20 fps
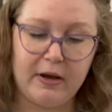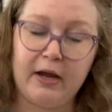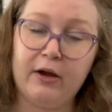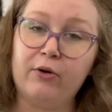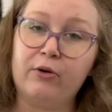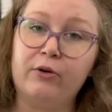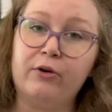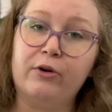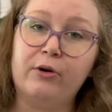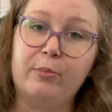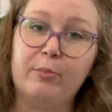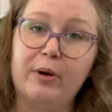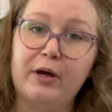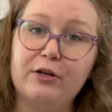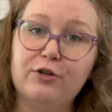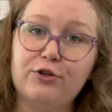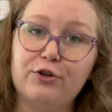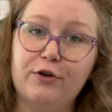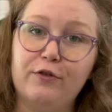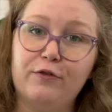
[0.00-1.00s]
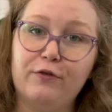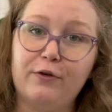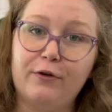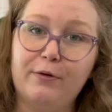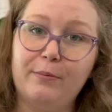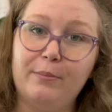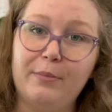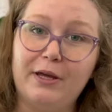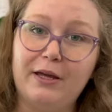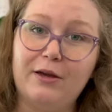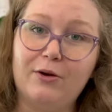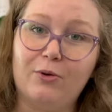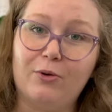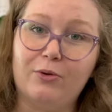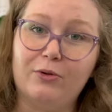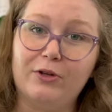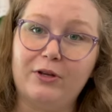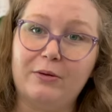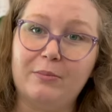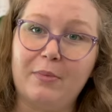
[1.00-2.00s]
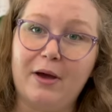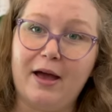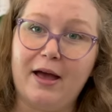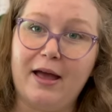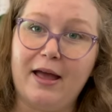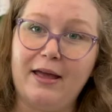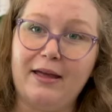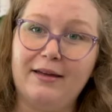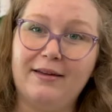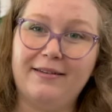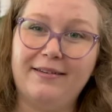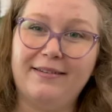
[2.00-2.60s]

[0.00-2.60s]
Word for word: I ordered a bunch of me holding my